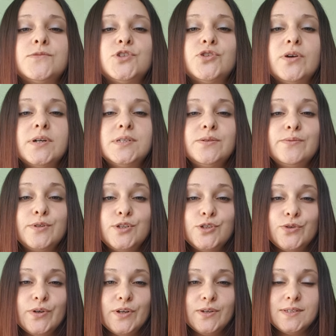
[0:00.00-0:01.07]
Try to
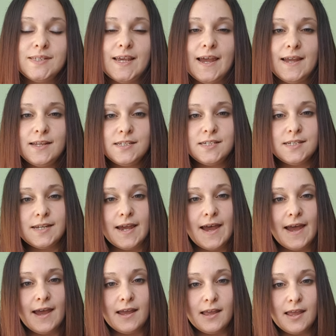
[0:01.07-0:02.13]
enjoy your day today.